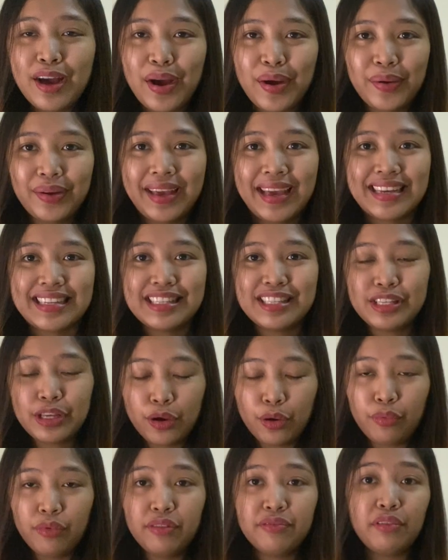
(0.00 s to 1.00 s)
Okay,
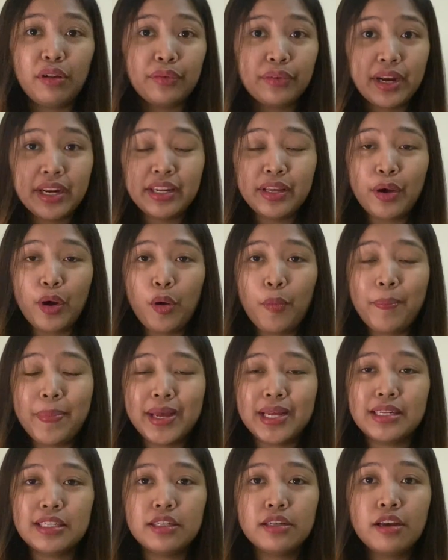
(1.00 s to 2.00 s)
so we've already
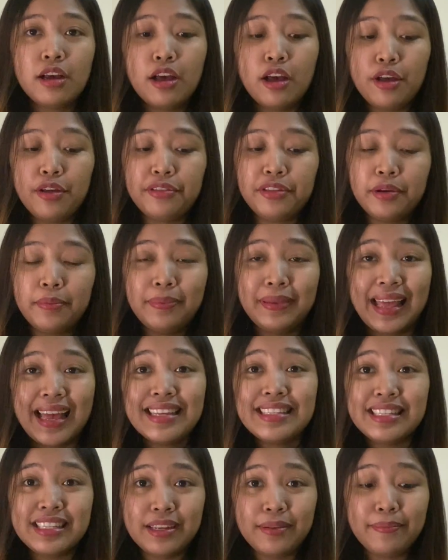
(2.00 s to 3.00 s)
opened the
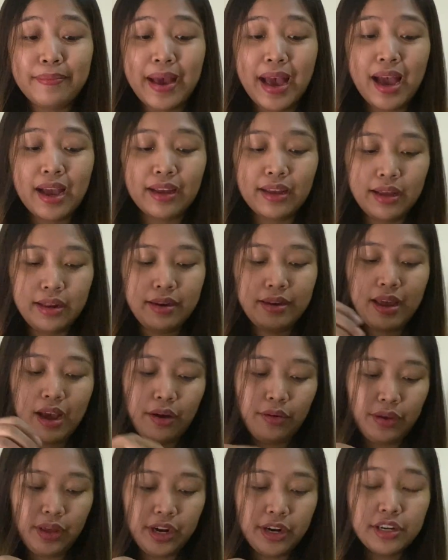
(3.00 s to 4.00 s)
plastic bag.
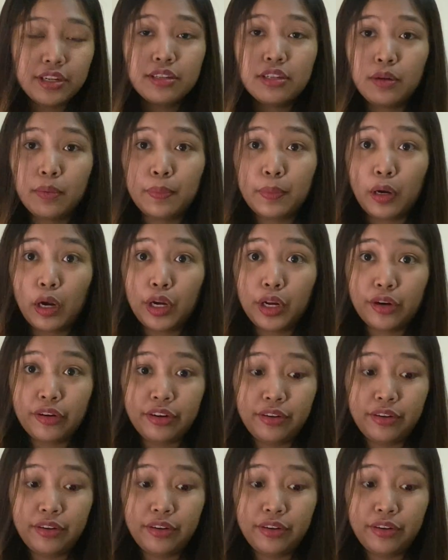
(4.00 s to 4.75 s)
Now here's the product